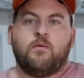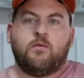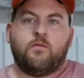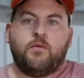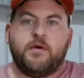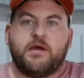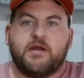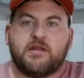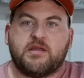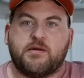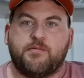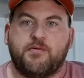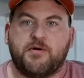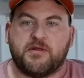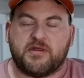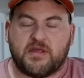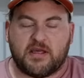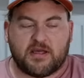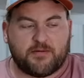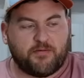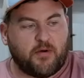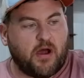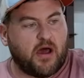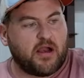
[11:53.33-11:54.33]
we get to put
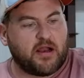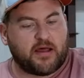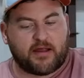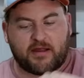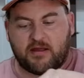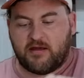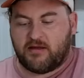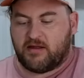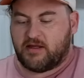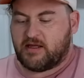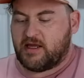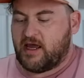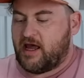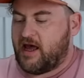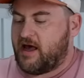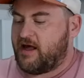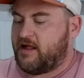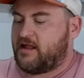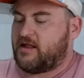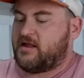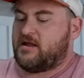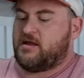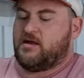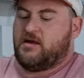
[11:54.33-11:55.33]
these products to the
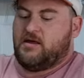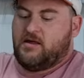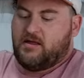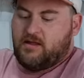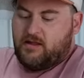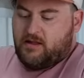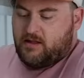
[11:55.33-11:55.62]
test,